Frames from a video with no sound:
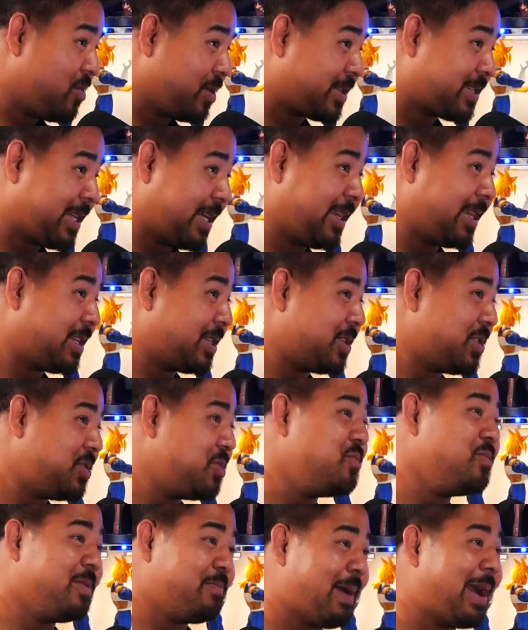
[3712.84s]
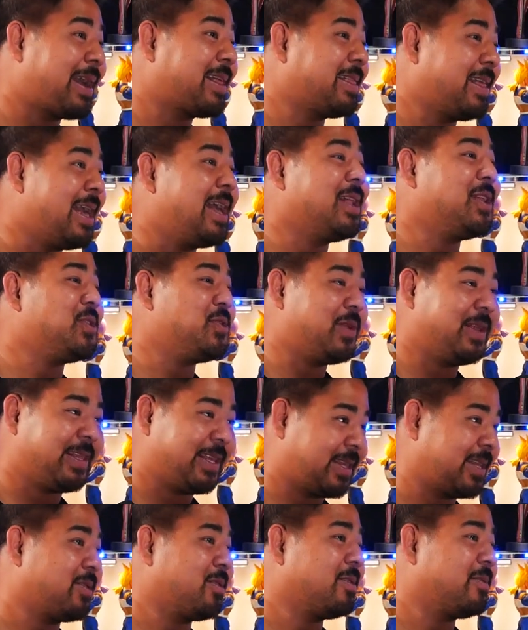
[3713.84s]
you were saying that you back then you didn't
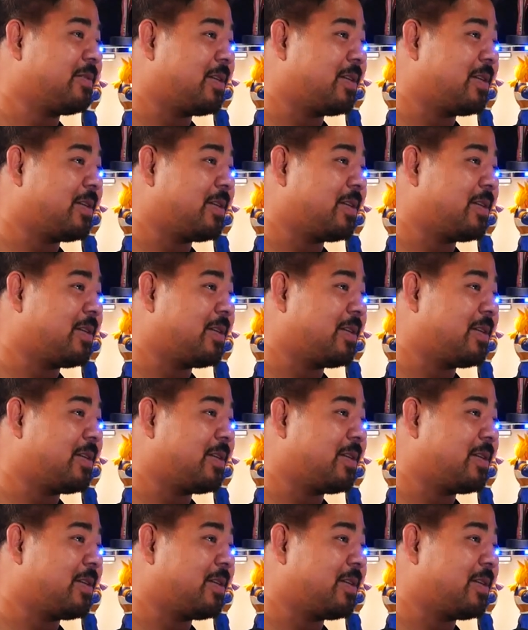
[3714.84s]
think they were